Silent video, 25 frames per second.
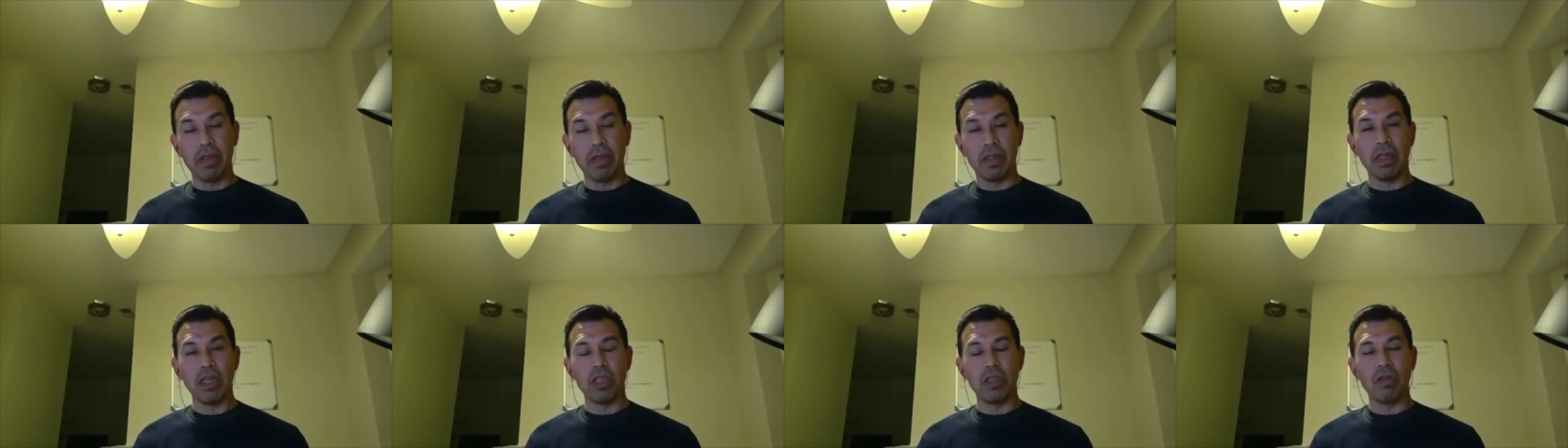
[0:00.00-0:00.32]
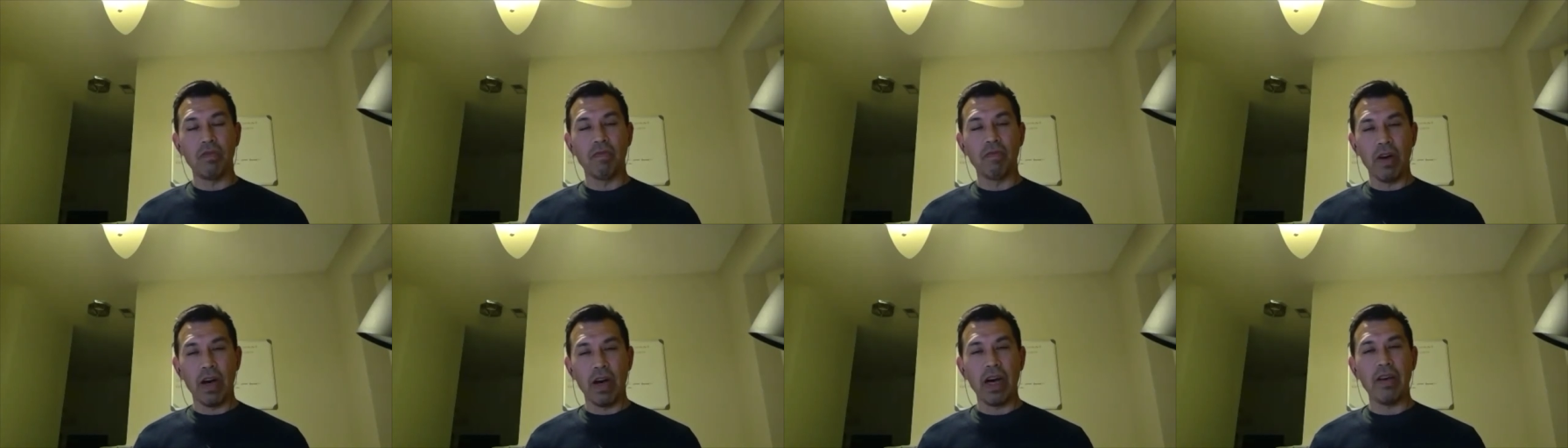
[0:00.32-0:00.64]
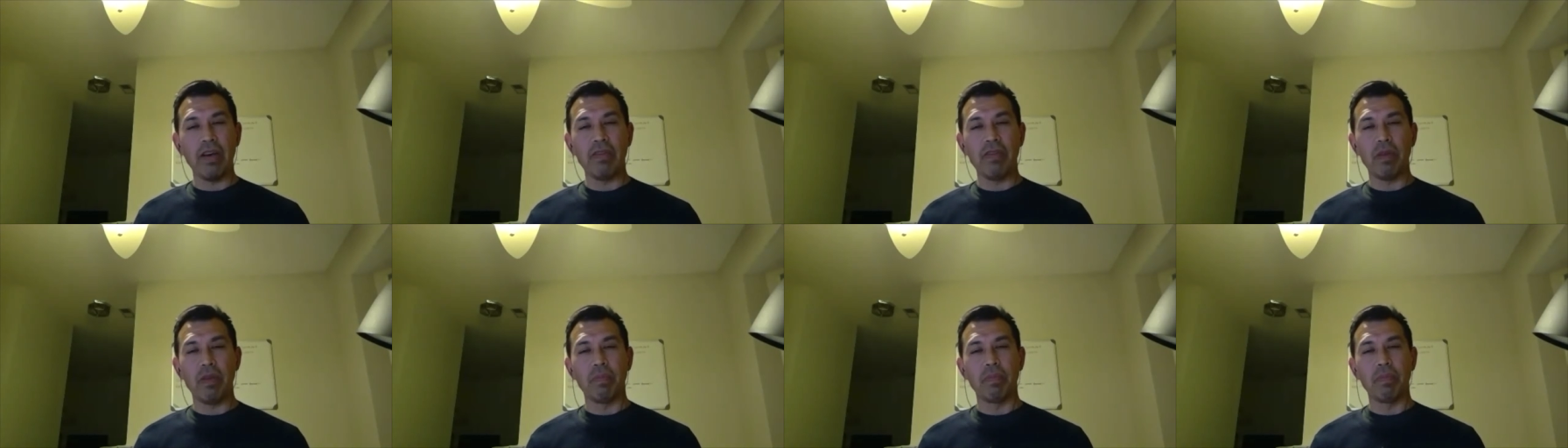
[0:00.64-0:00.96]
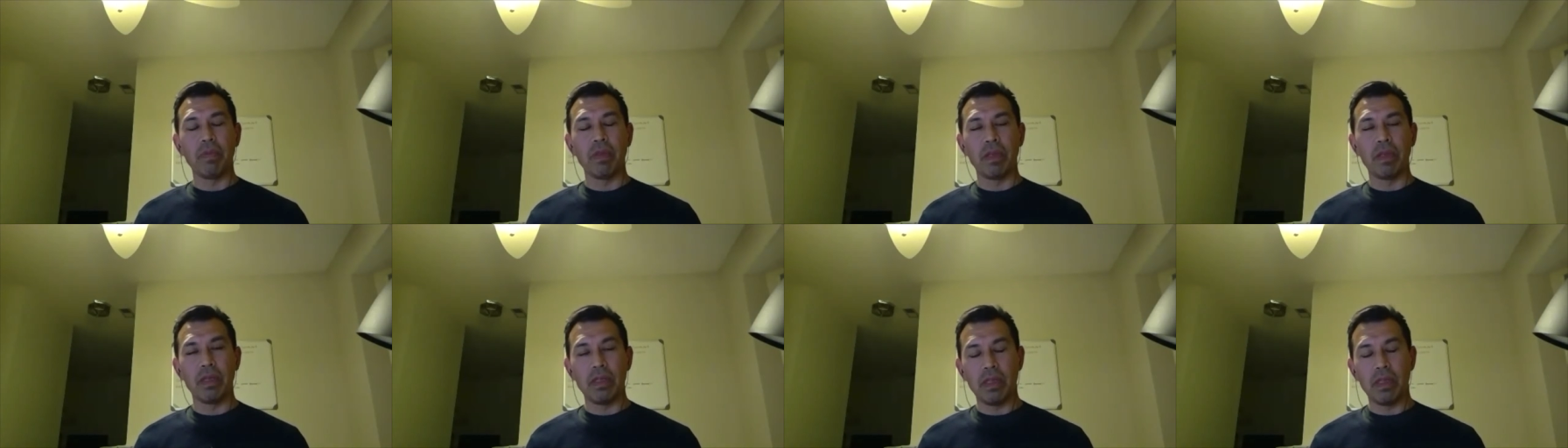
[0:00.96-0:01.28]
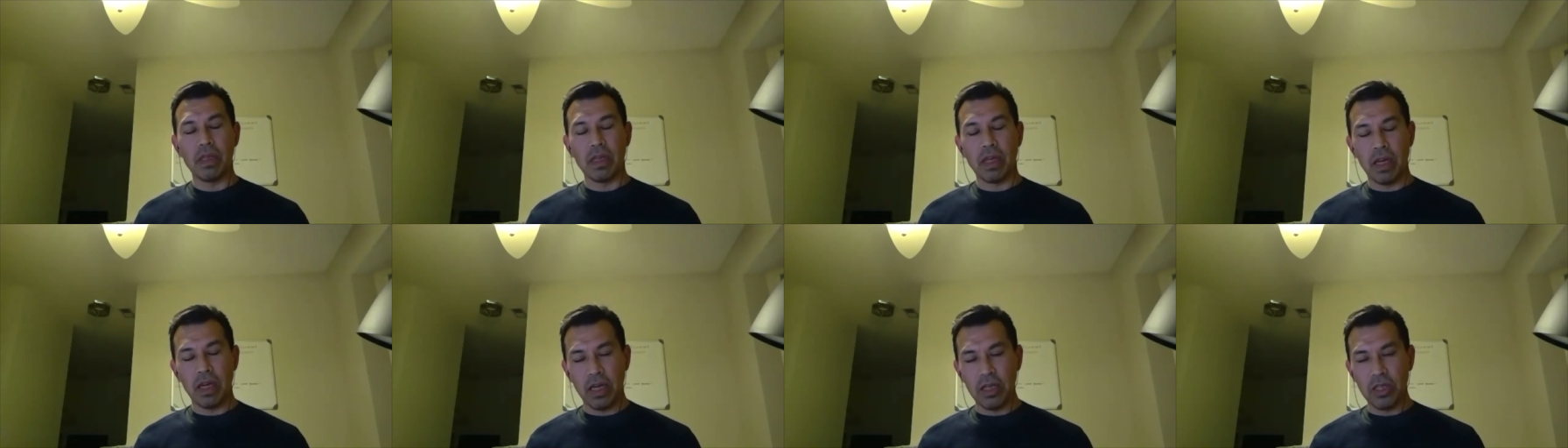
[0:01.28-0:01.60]
He survived the
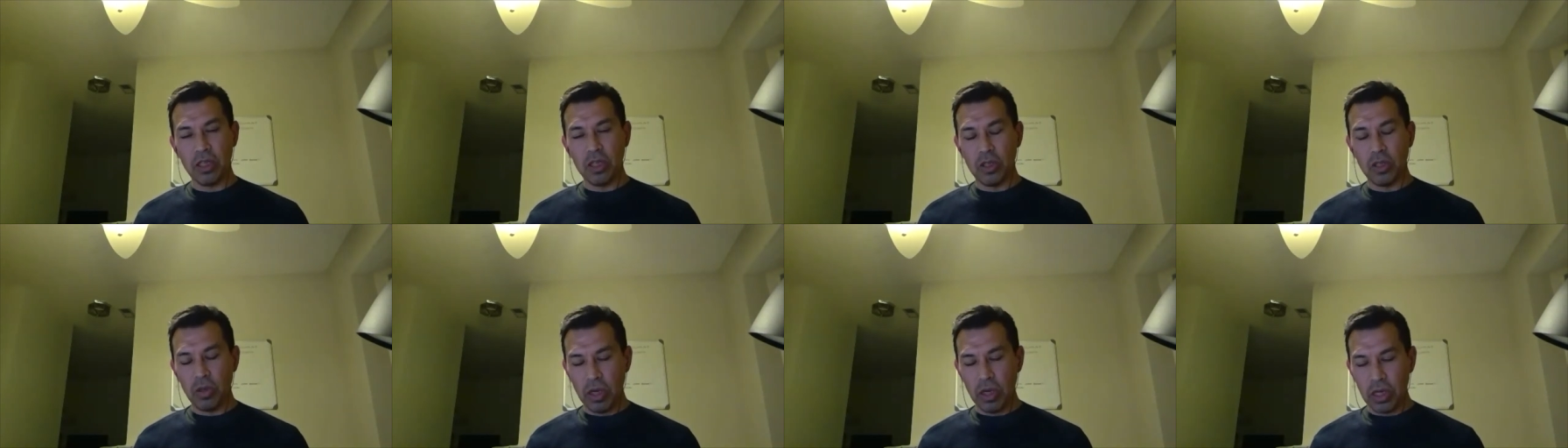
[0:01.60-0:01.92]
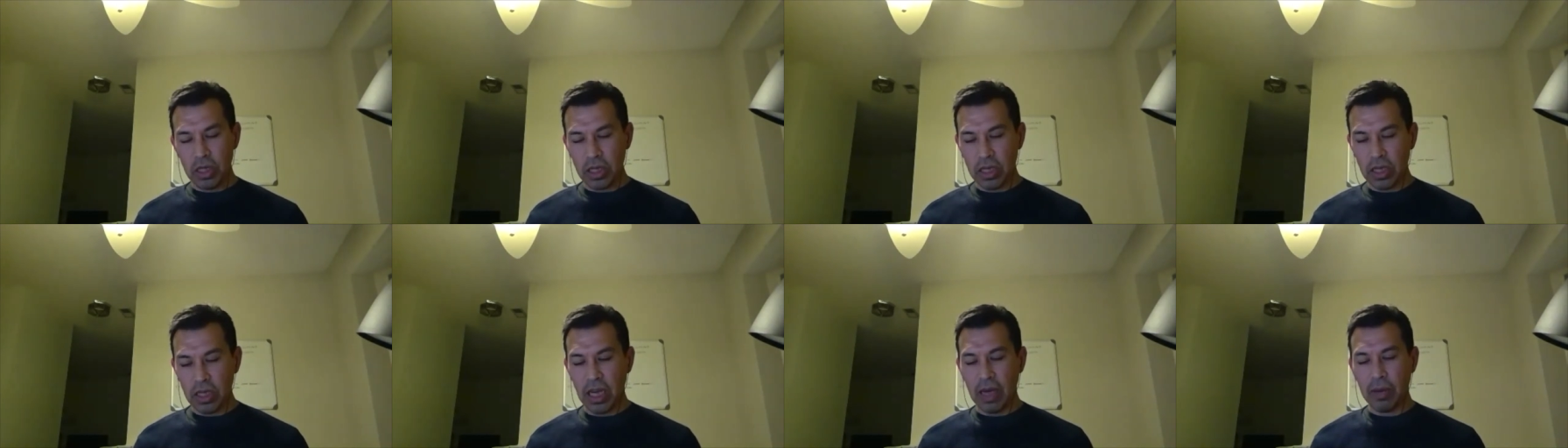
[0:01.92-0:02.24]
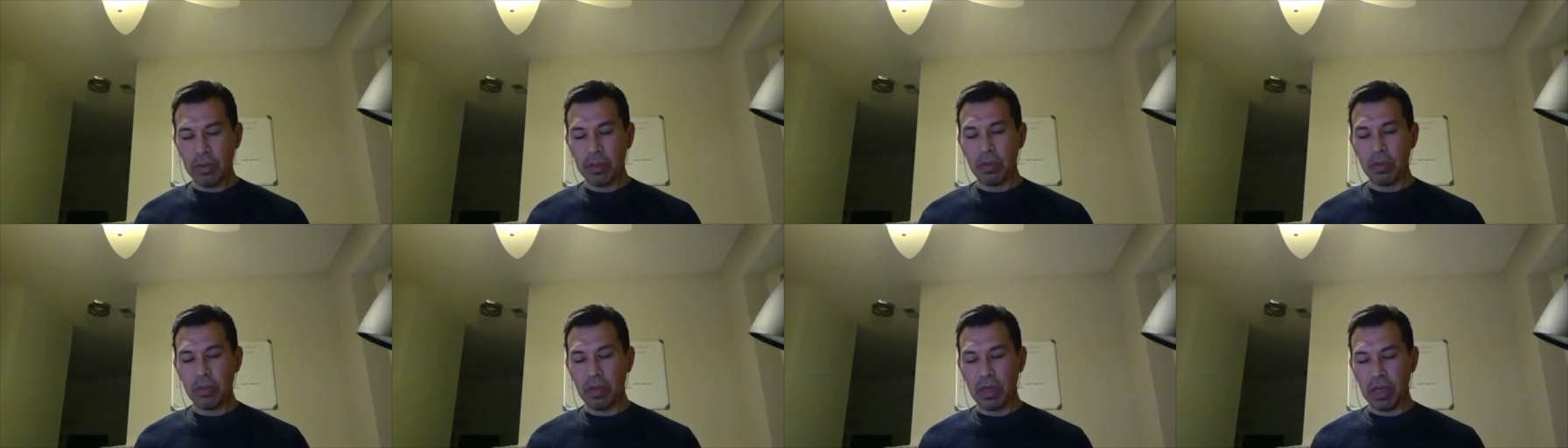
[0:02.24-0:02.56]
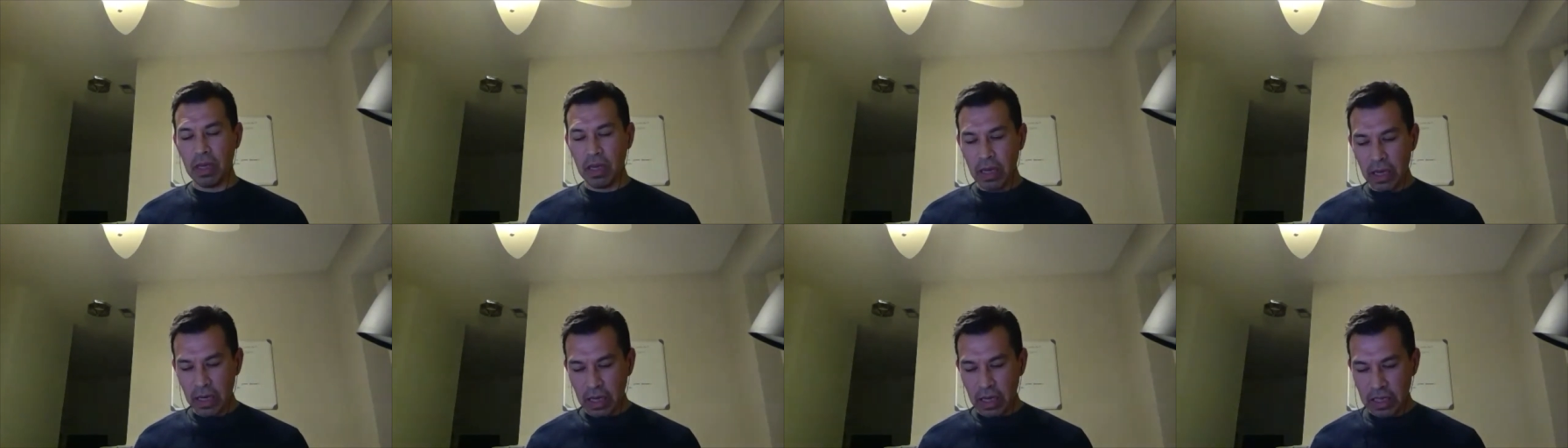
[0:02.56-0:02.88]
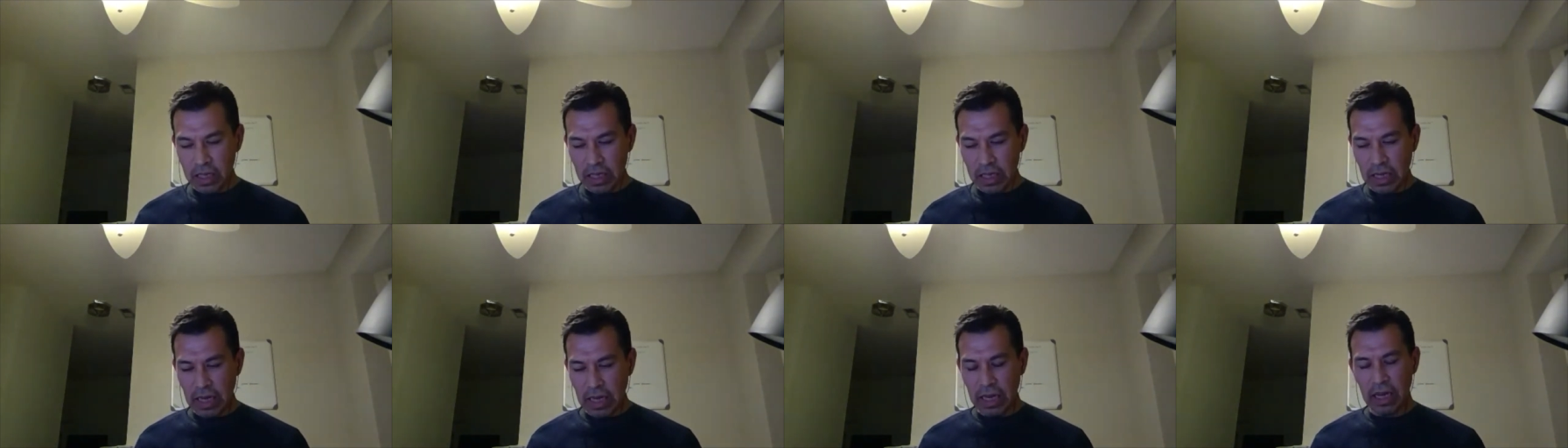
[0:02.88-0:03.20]
concentration camps because
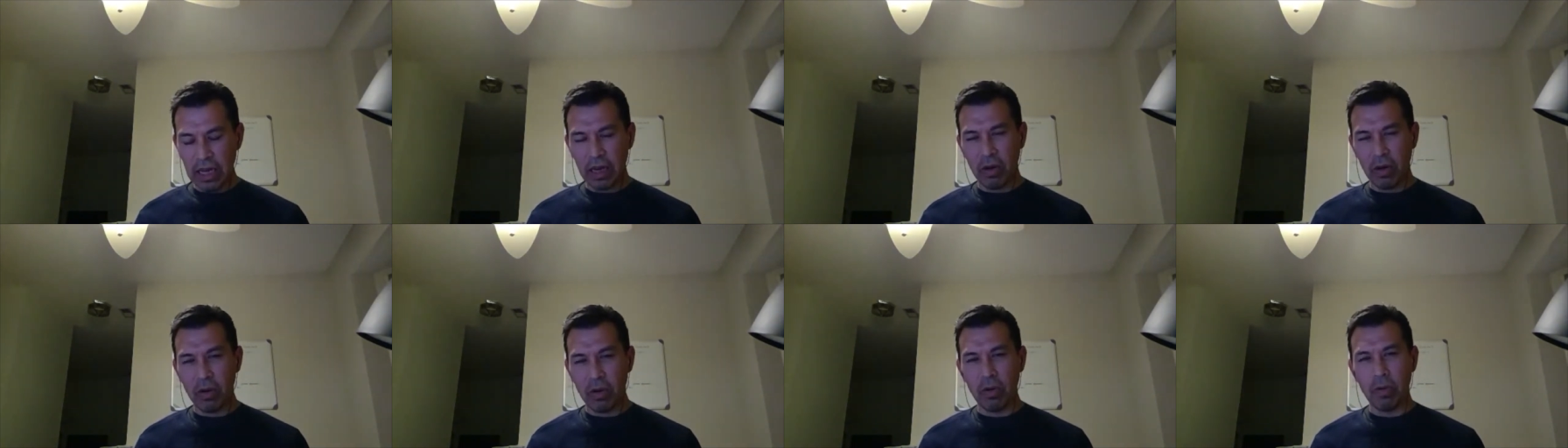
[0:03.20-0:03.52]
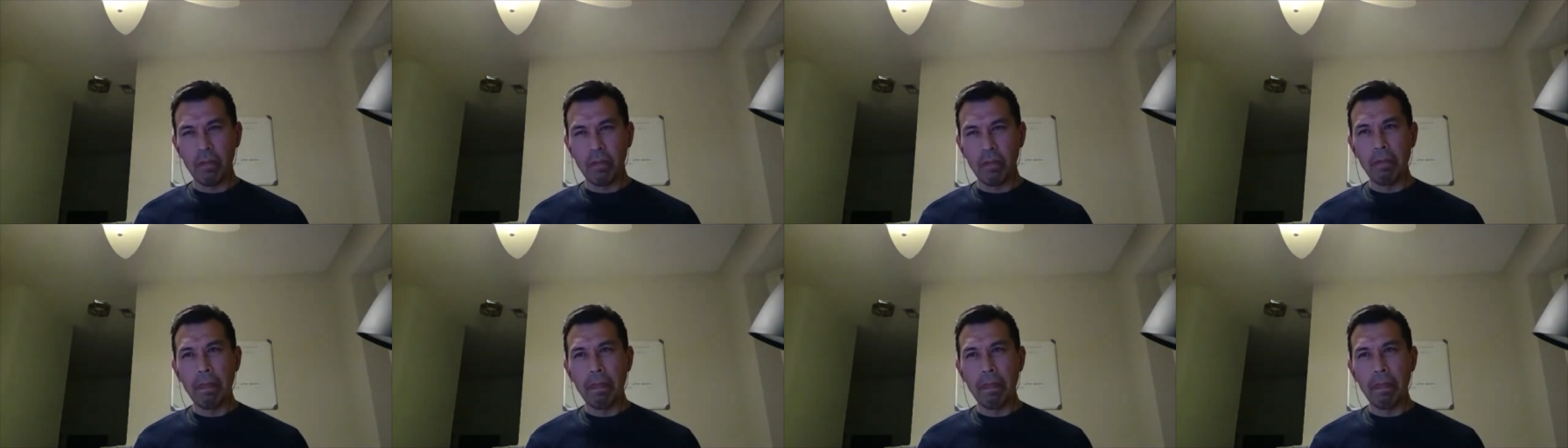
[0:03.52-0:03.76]
now